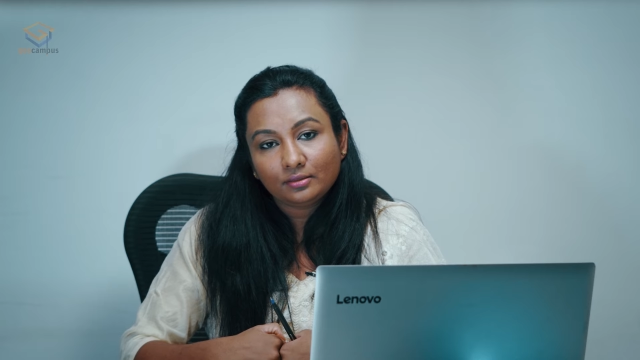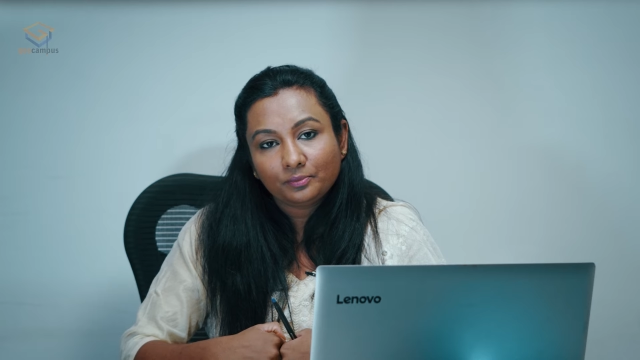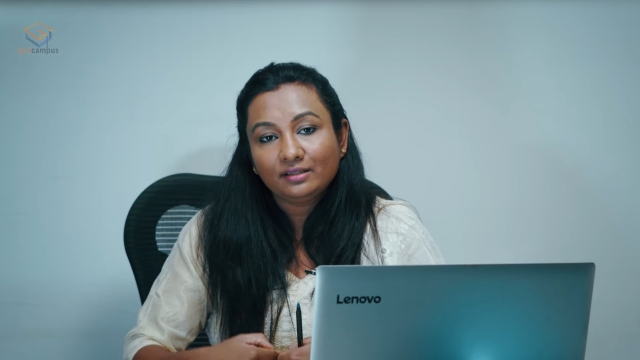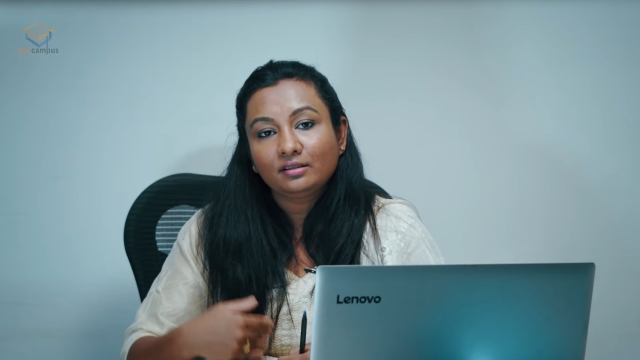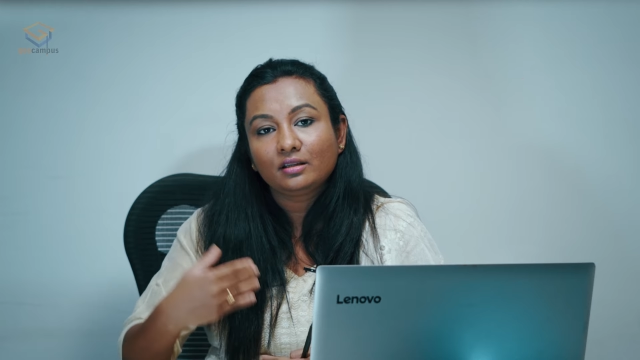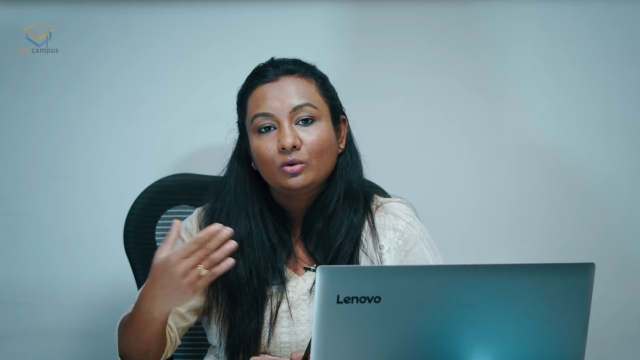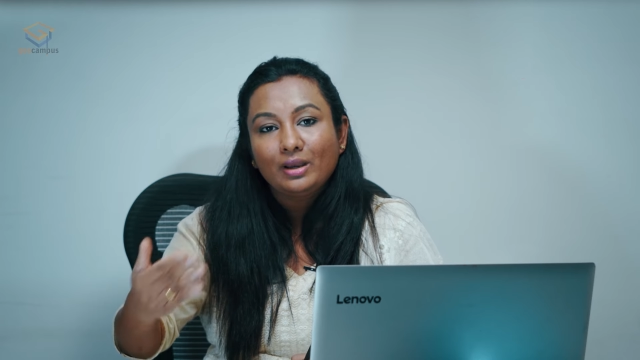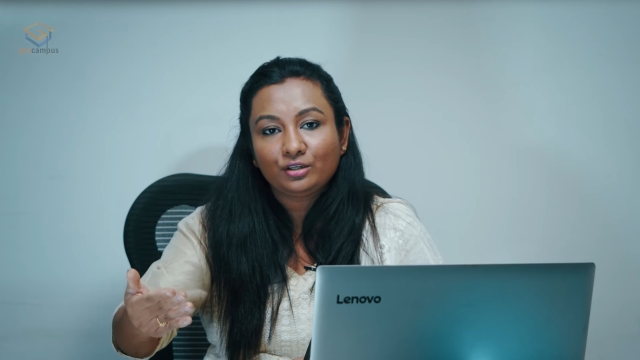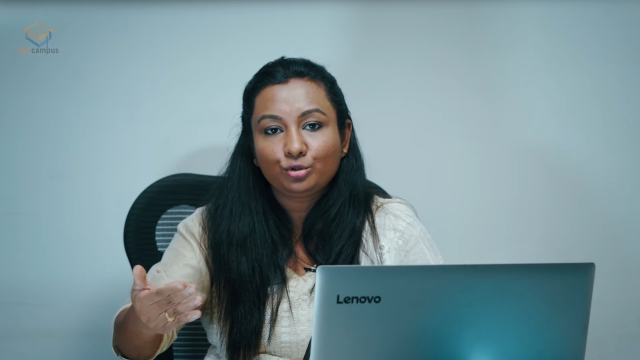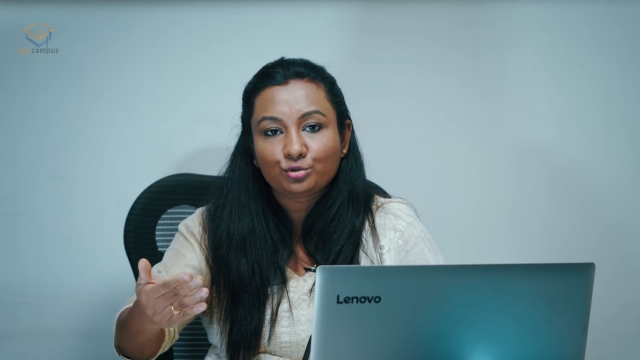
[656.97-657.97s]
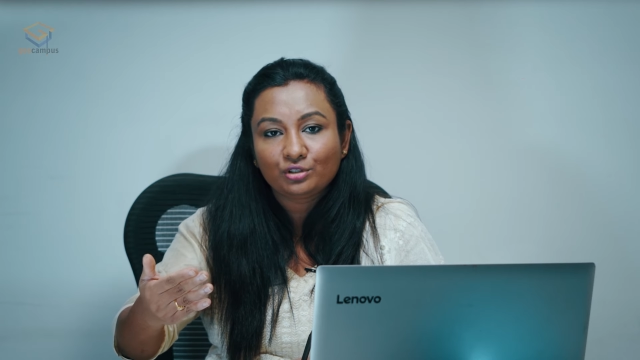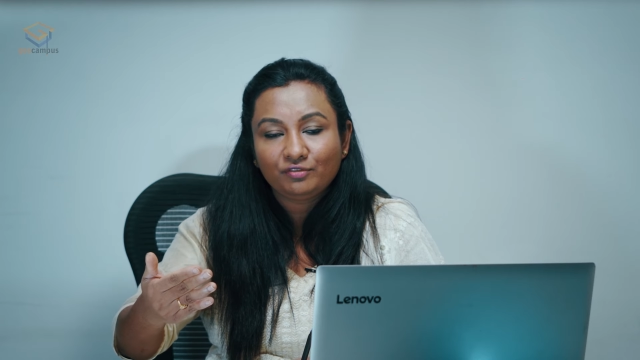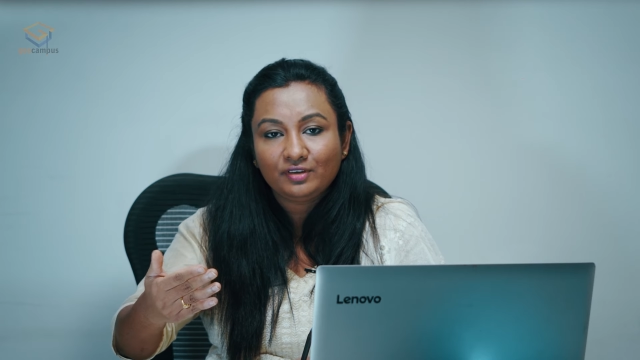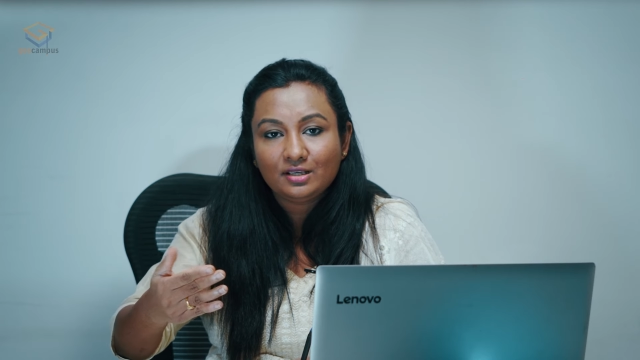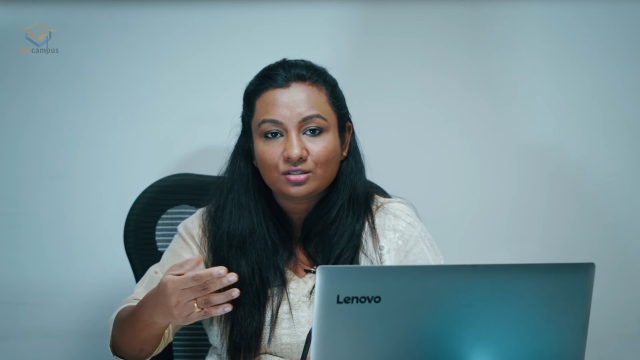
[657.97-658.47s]
pay the required tuition
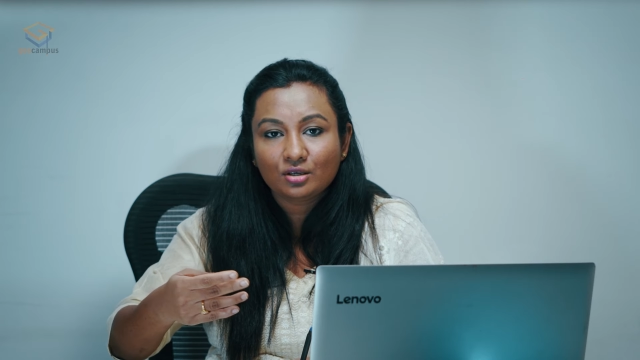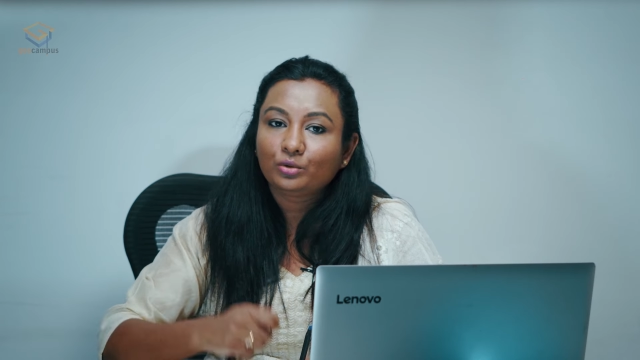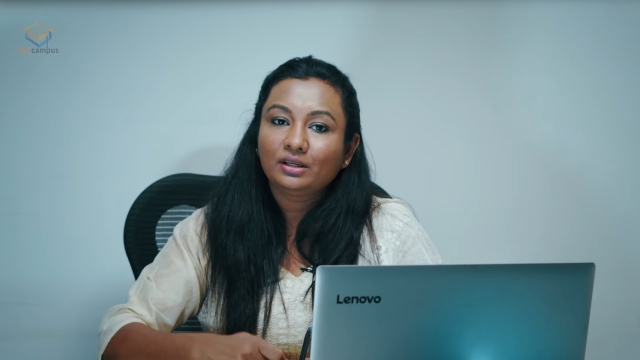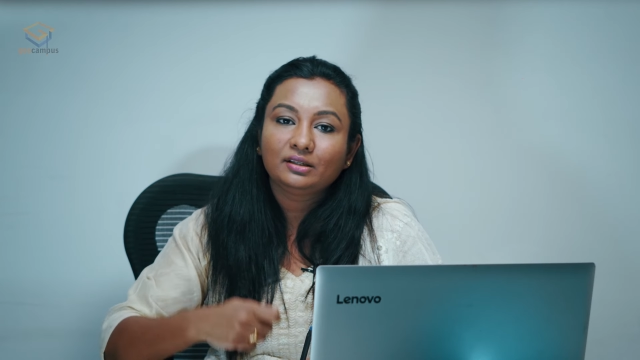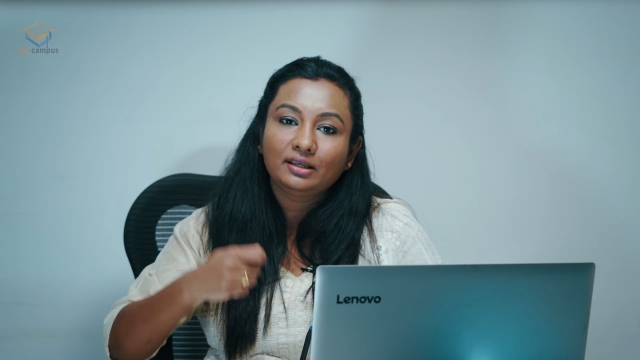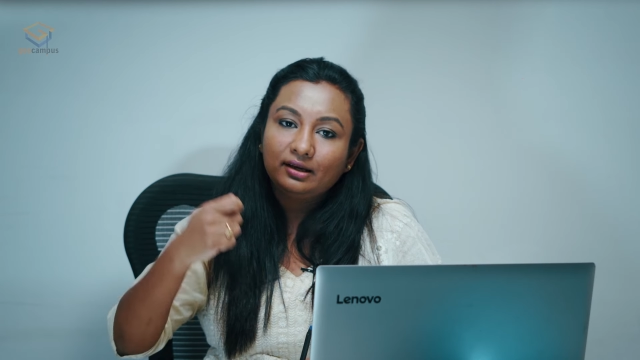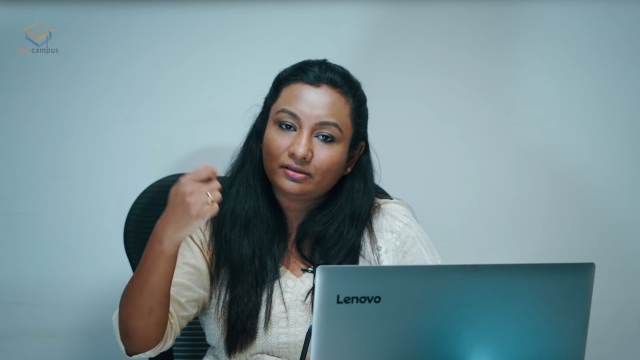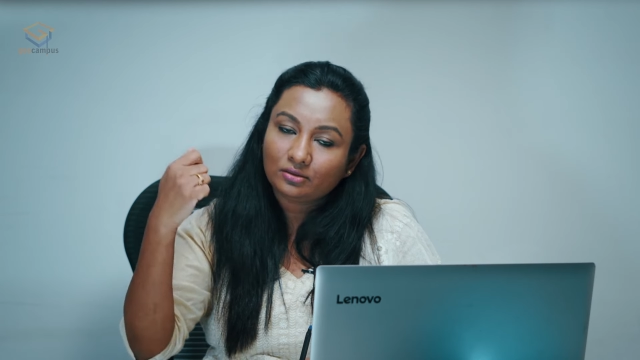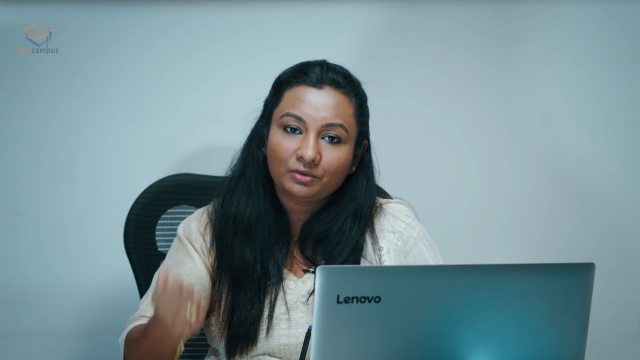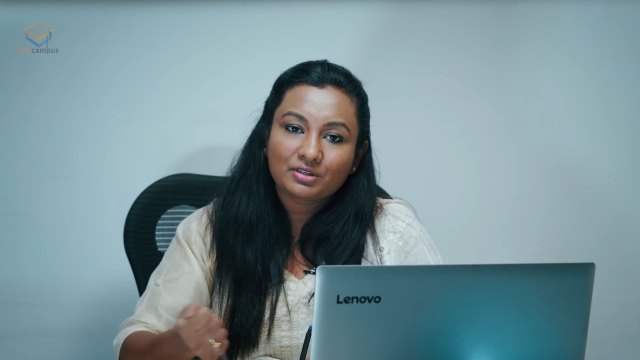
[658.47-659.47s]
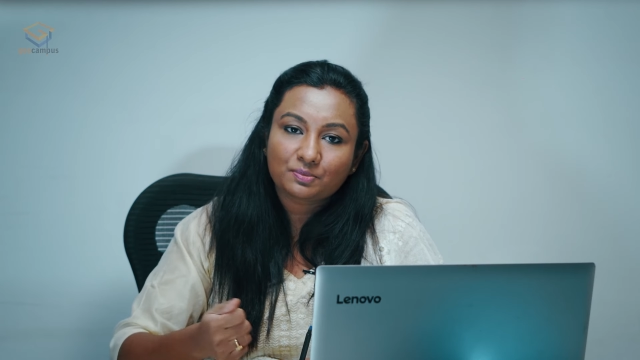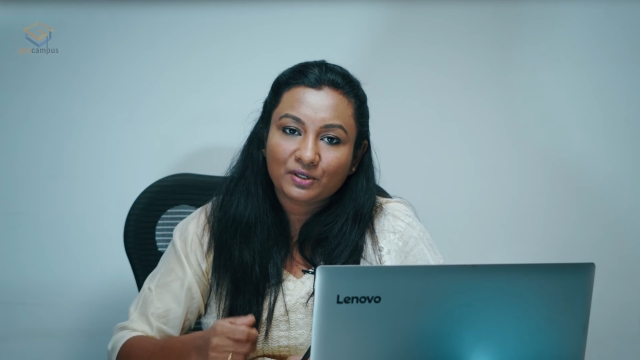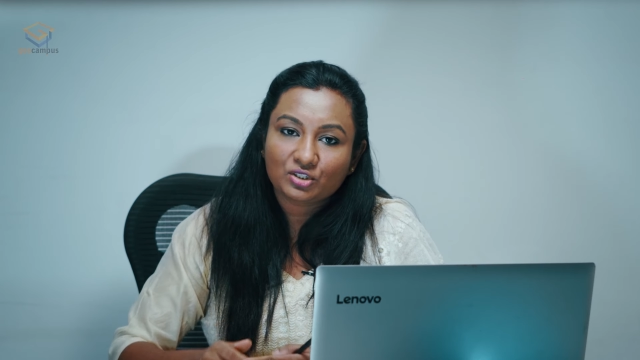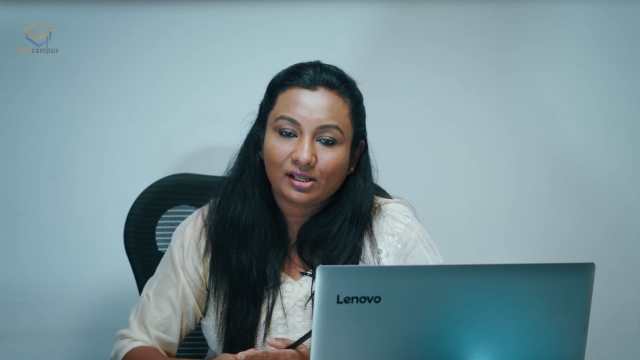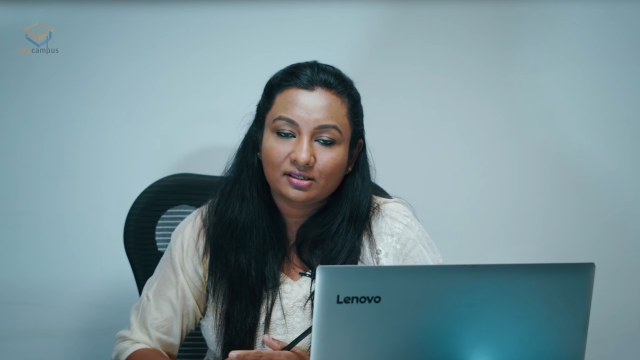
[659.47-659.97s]
fees, you can get whatever
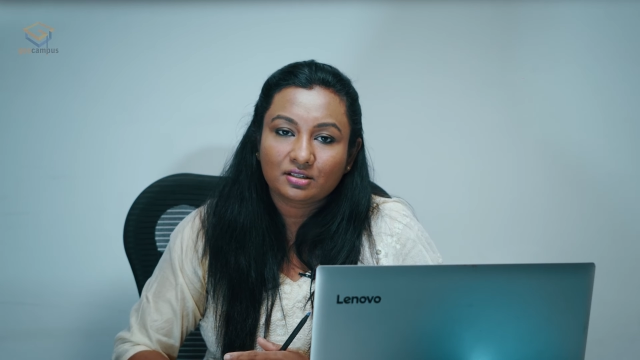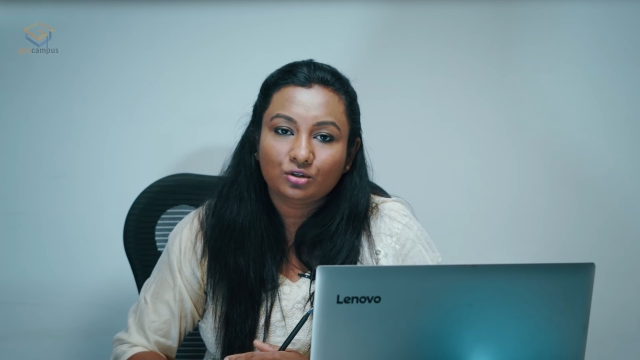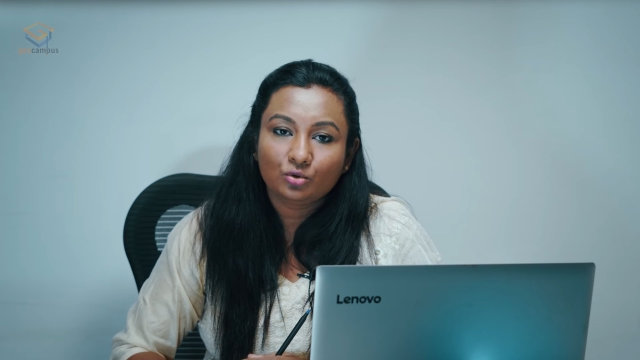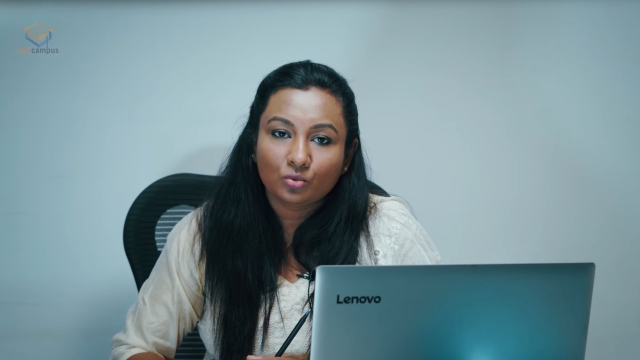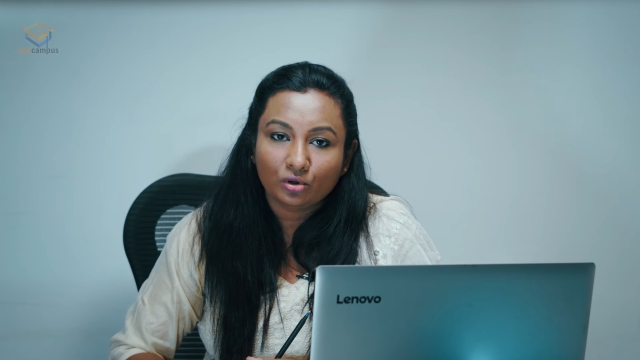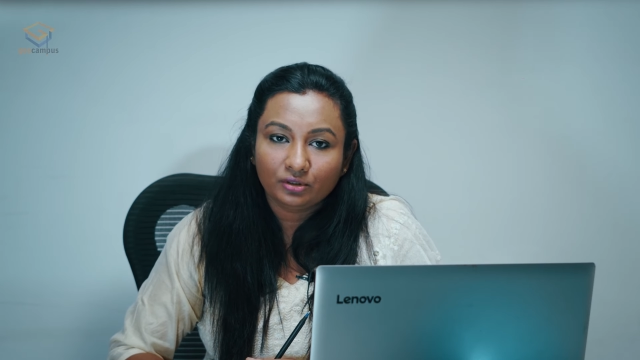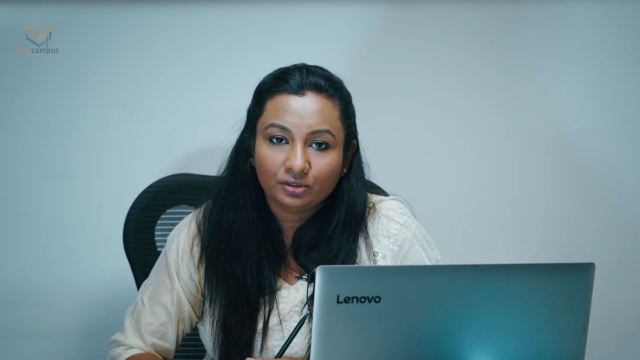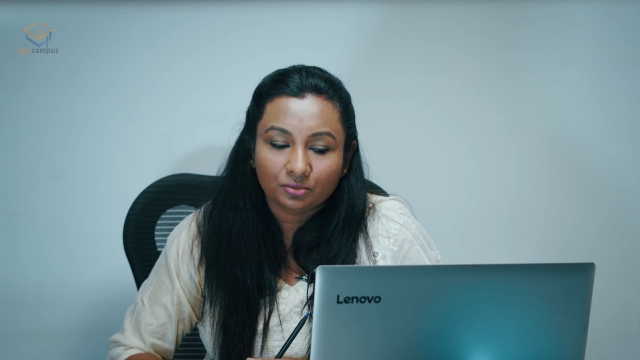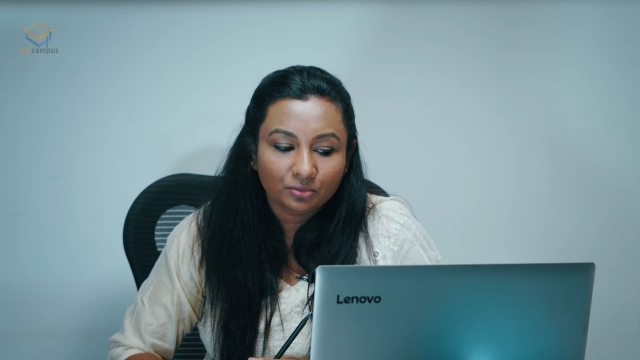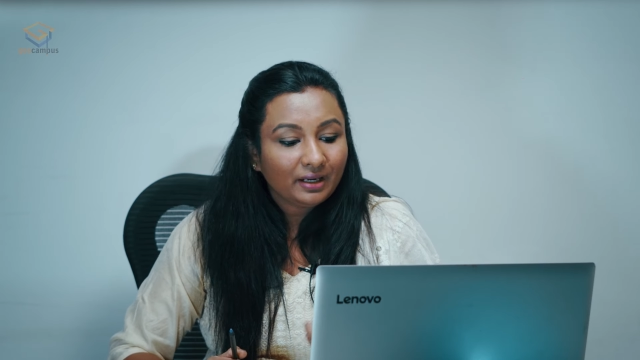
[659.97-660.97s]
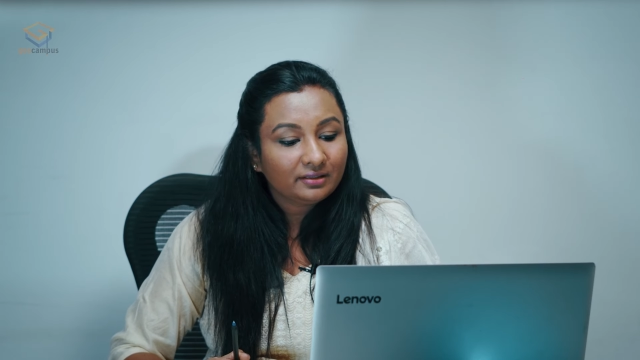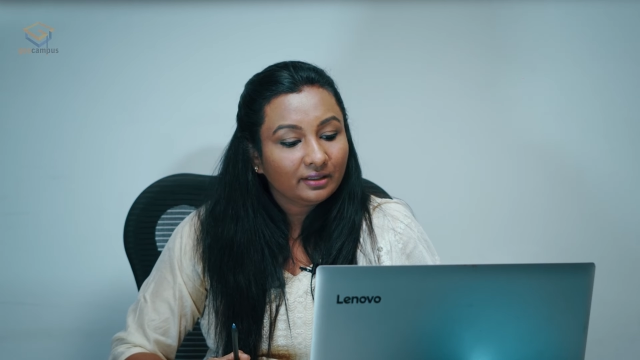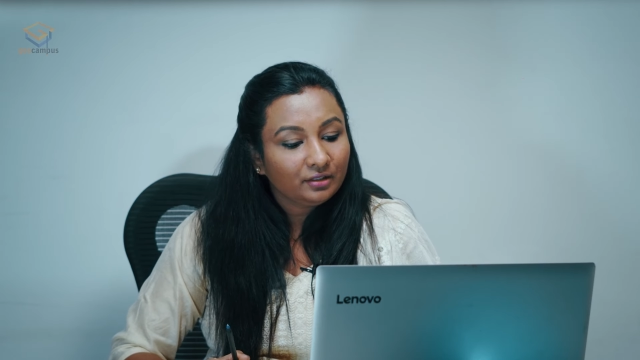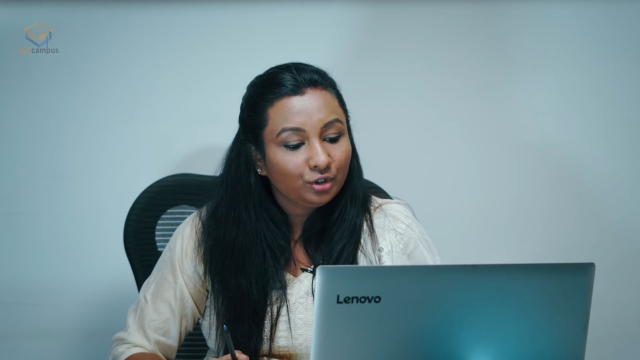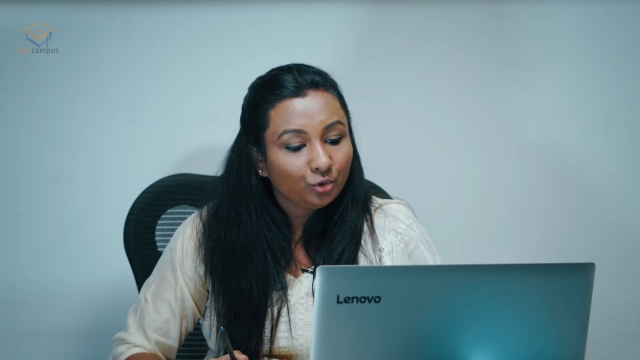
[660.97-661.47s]
specialty you want to.
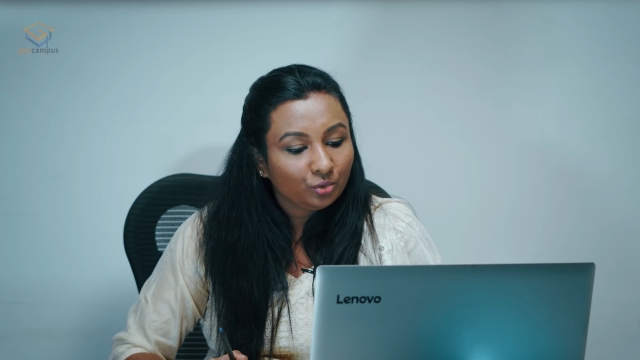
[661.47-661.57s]
But in